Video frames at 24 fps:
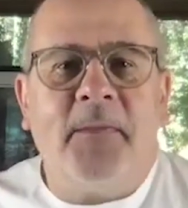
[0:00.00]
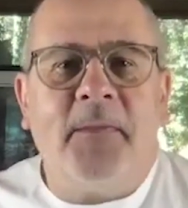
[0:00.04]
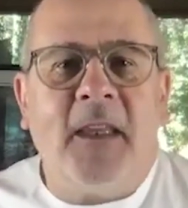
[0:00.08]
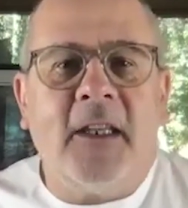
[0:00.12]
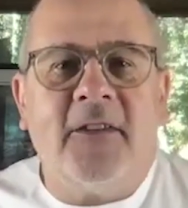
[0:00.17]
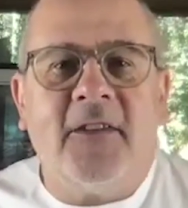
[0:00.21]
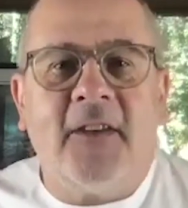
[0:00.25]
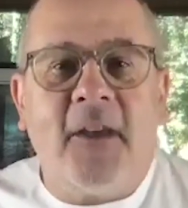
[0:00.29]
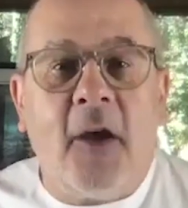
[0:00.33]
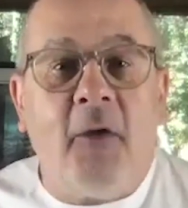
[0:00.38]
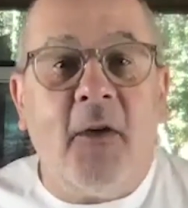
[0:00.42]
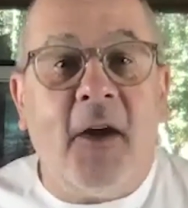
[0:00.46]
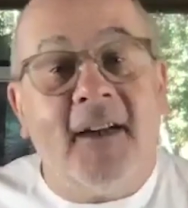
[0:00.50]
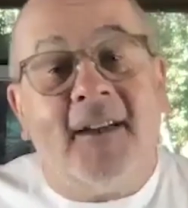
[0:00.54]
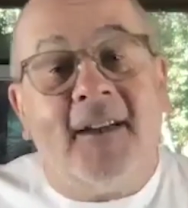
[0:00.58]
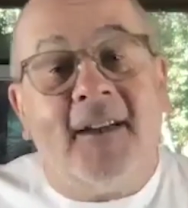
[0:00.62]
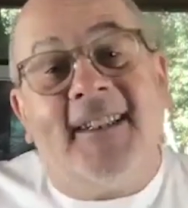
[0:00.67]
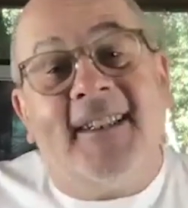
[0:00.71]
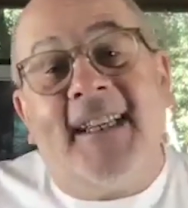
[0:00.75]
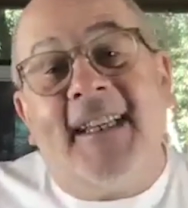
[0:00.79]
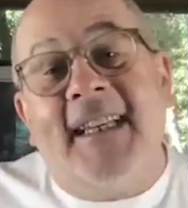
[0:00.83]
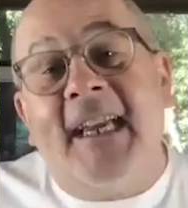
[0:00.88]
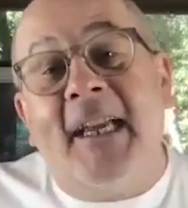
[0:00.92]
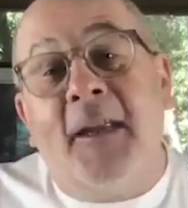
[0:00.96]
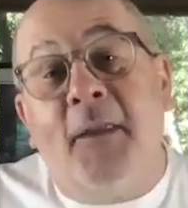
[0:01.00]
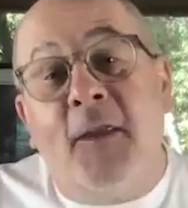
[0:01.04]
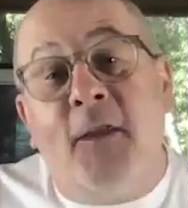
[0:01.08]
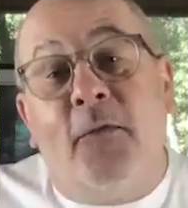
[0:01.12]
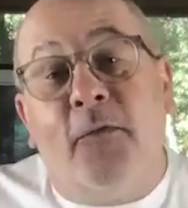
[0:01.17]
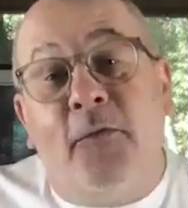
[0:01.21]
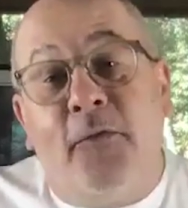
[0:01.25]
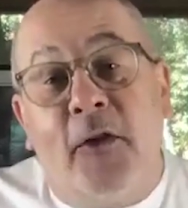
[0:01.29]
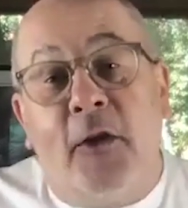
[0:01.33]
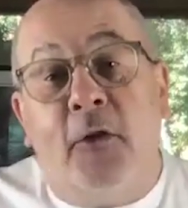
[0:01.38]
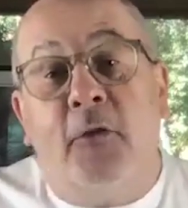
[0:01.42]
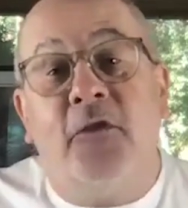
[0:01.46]
So in the
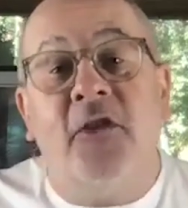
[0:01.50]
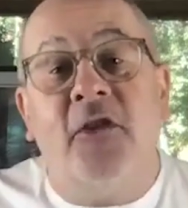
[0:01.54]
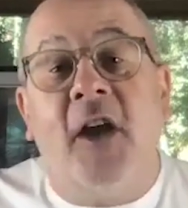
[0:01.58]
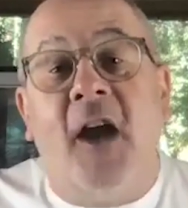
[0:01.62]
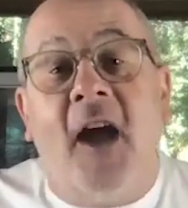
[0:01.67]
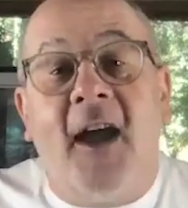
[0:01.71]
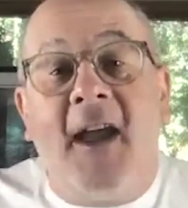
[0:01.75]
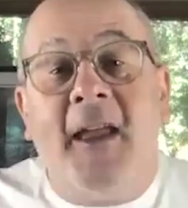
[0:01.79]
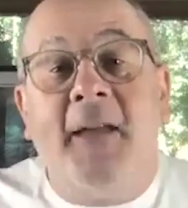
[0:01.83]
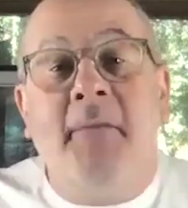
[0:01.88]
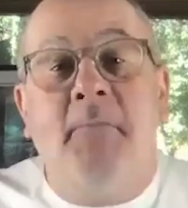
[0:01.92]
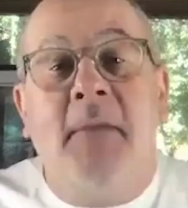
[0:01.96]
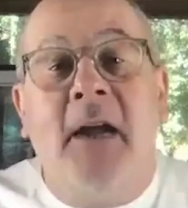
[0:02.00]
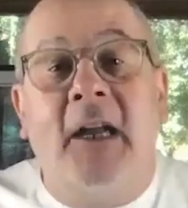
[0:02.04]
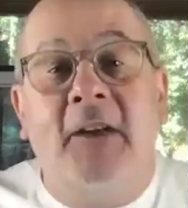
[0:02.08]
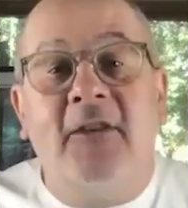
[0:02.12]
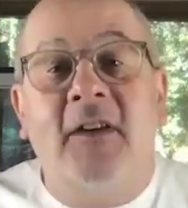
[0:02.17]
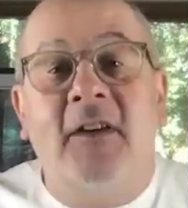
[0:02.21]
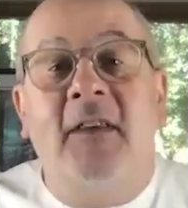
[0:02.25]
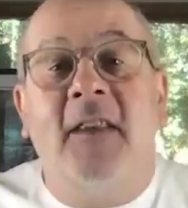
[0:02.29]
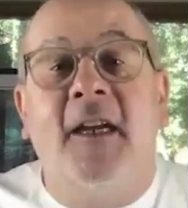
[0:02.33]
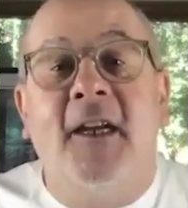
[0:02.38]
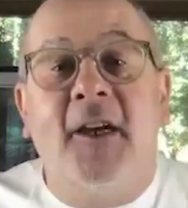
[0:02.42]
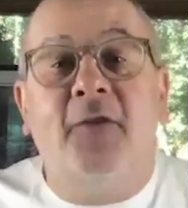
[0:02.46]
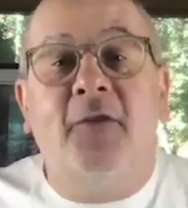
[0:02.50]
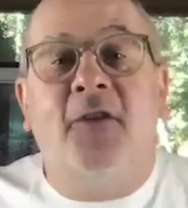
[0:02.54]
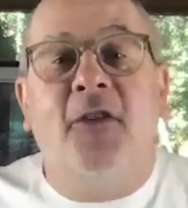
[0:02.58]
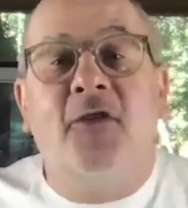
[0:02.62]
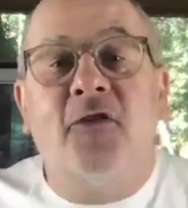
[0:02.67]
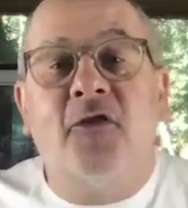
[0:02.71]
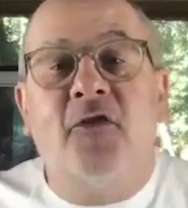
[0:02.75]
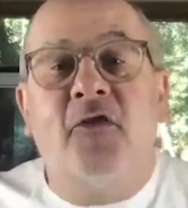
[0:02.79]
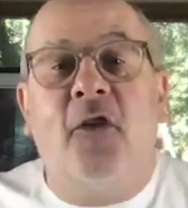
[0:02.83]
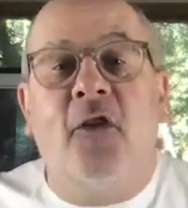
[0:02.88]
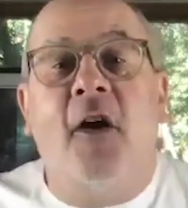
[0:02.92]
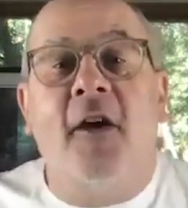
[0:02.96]
future, I imagine they're going to
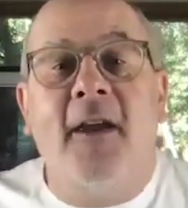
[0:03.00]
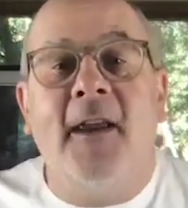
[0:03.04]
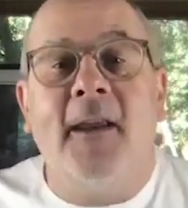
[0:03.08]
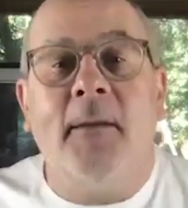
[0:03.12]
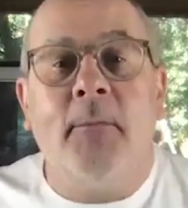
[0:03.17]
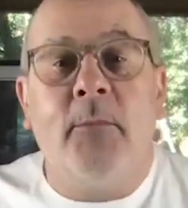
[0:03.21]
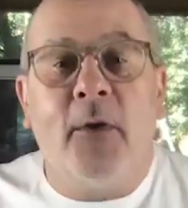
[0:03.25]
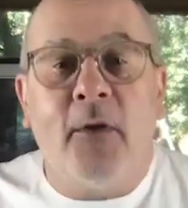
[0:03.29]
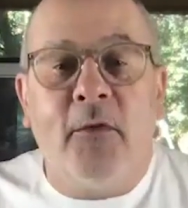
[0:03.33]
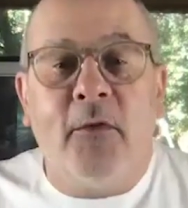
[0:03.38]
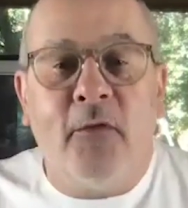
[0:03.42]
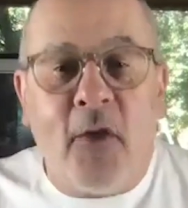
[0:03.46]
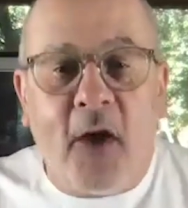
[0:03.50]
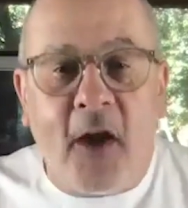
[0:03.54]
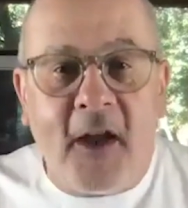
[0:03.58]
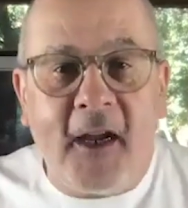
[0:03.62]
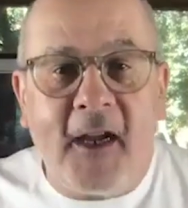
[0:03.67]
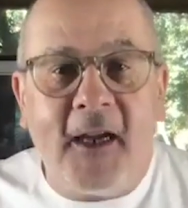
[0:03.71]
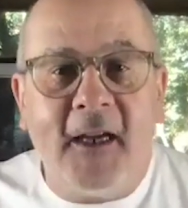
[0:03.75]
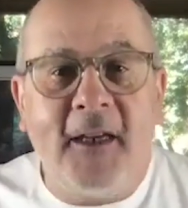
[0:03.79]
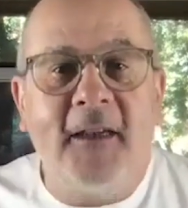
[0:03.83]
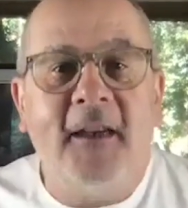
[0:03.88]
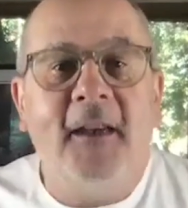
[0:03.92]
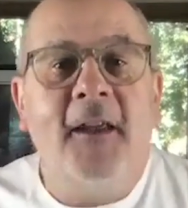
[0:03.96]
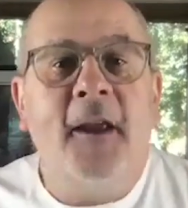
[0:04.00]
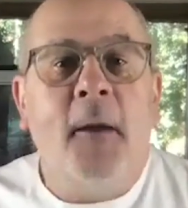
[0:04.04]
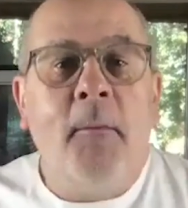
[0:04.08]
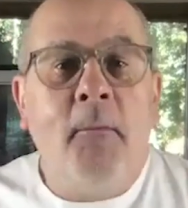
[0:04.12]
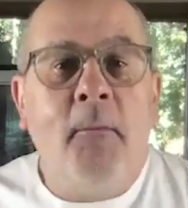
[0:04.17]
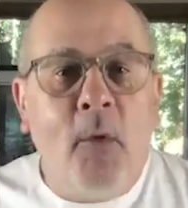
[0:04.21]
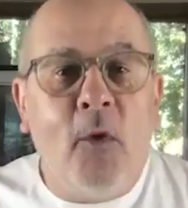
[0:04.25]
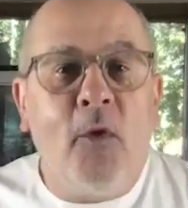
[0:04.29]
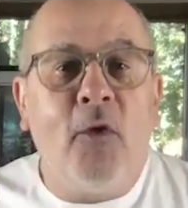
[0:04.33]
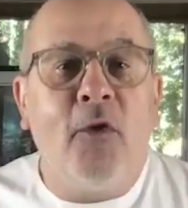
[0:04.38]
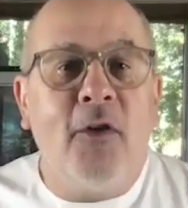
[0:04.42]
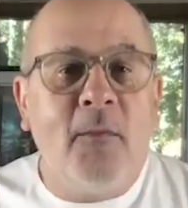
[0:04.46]
try and provide
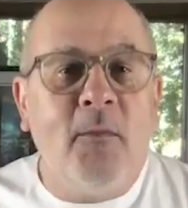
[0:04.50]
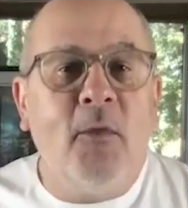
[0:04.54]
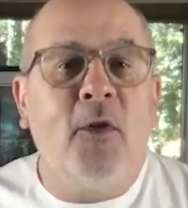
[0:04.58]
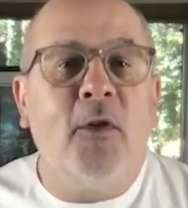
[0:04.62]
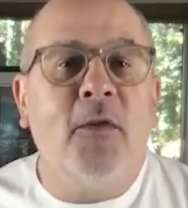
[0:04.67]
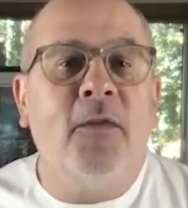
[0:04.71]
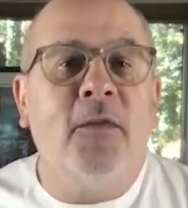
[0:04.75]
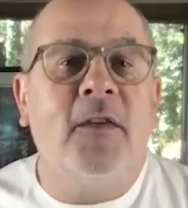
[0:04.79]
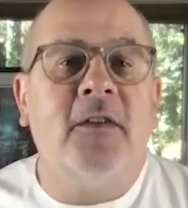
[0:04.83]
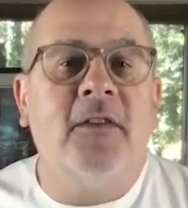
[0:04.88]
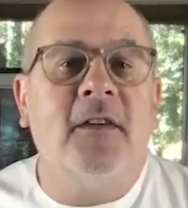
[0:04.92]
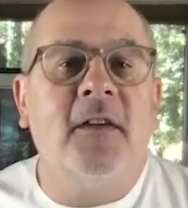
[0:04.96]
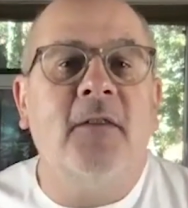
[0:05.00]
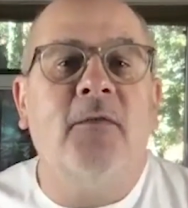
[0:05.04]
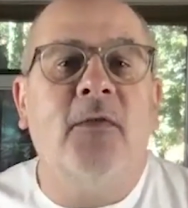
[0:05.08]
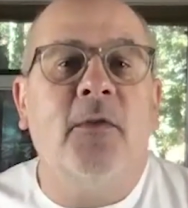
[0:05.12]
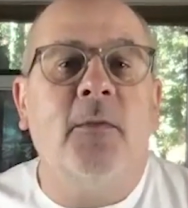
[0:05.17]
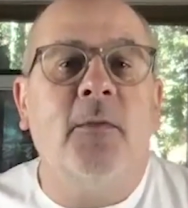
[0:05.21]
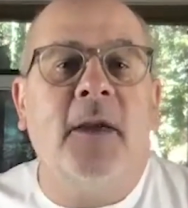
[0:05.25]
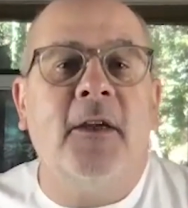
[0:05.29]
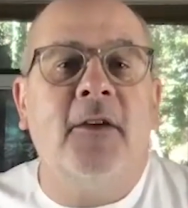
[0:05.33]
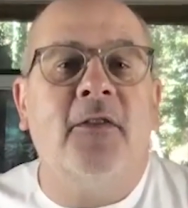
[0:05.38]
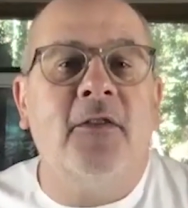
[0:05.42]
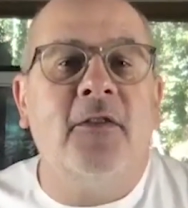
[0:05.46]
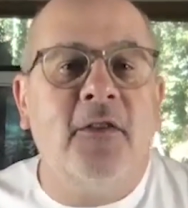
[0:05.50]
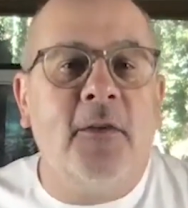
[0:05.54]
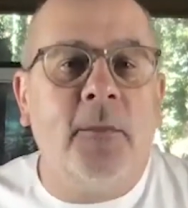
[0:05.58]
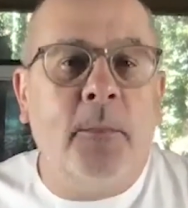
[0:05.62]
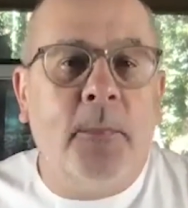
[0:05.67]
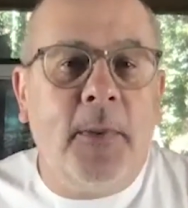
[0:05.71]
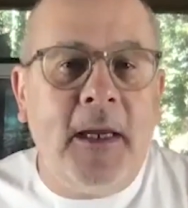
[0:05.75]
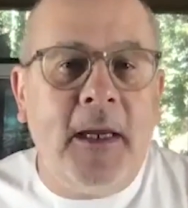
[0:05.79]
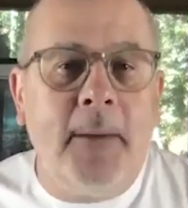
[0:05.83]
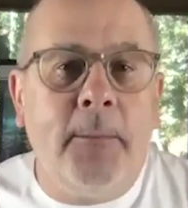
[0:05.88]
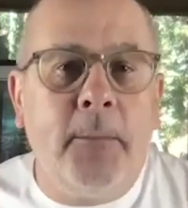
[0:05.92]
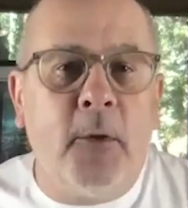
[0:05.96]
more and more of this information to
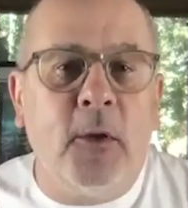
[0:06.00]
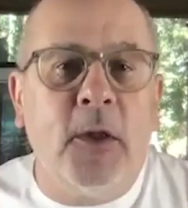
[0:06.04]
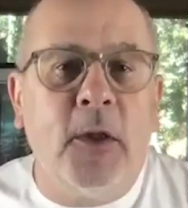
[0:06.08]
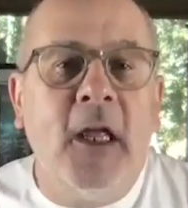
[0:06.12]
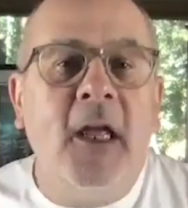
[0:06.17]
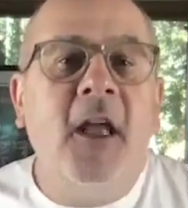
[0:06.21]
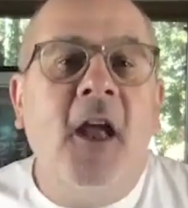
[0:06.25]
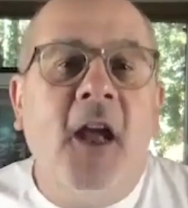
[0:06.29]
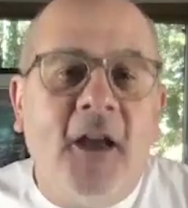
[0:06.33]
people,